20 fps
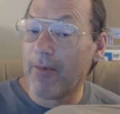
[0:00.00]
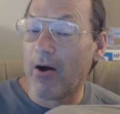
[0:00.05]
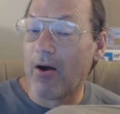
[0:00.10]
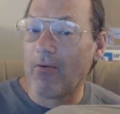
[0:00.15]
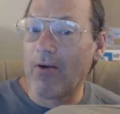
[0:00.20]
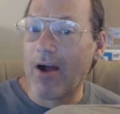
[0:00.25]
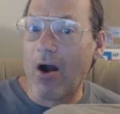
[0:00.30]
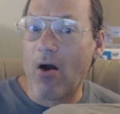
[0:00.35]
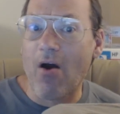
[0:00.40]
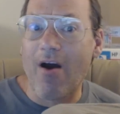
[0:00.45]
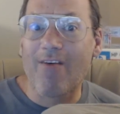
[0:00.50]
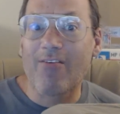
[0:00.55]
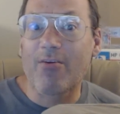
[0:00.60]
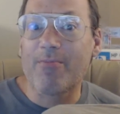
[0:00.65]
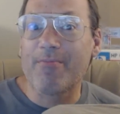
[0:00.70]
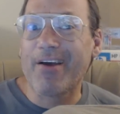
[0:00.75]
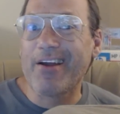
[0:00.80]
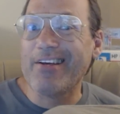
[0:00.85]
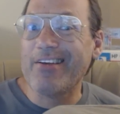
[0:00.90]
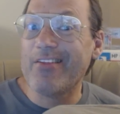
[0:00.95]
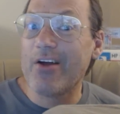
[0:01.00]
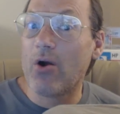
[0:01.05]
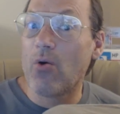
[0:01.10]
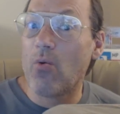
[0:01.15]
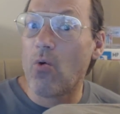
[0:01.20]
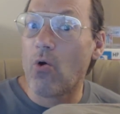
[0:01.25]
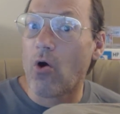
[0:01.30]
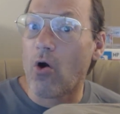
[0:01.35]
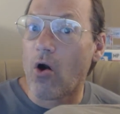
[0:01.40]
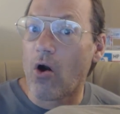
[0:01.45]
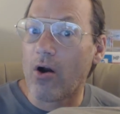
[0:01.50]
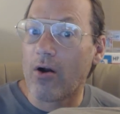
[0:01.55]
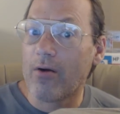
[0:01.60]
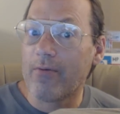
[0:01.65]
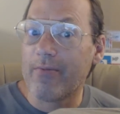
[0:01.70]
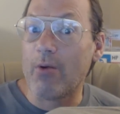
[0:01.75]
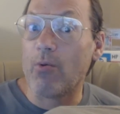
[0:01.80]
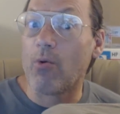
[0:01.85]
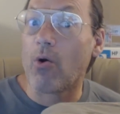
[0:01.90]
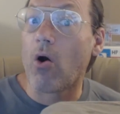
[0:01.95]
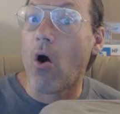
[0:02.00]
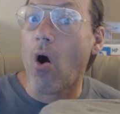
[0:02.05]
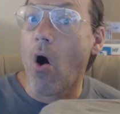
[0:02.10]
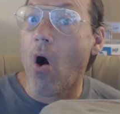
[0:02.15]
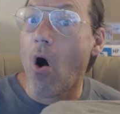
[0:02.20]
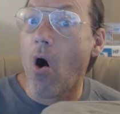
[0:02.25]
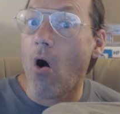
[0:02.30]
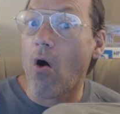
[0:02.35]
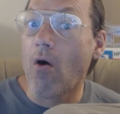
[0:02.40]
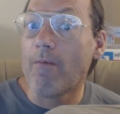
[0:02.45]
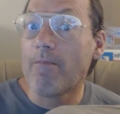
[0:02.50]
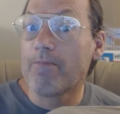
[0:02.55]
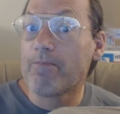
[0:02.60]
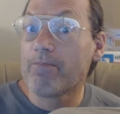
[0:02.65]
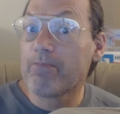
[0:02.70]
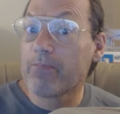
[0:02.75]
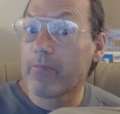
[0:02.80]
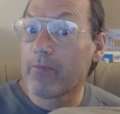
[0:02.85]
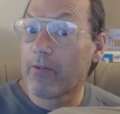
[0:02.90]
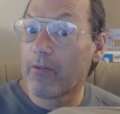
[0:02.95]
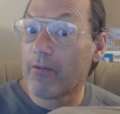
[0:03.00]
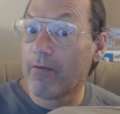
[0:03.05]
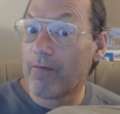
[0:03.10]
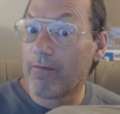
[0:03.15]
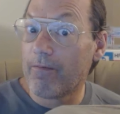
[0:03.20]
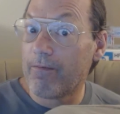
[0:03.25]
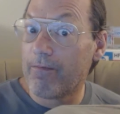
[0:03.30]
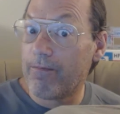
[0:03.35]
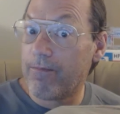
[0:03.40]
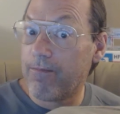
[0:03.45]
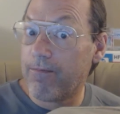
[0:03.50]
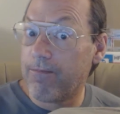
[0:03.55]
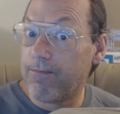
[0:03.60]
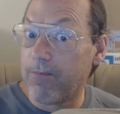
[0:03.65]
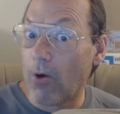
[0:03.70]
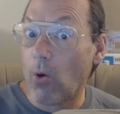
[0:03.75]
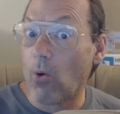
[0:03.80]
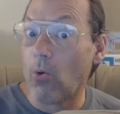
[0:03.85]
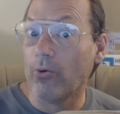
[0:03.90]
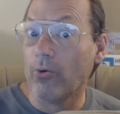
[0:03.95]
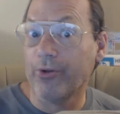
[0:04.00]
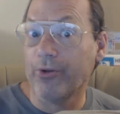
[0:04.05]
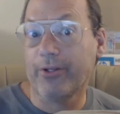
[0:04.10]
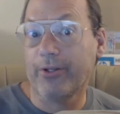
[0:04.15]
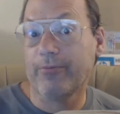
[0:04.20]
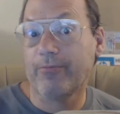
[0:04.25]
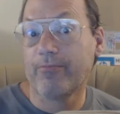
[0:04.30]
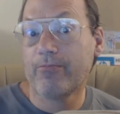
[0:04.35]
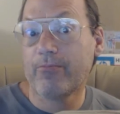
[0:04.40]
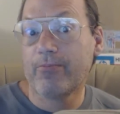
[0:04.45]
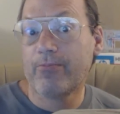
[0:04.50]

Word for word: Uh, however many there were, they were all folded.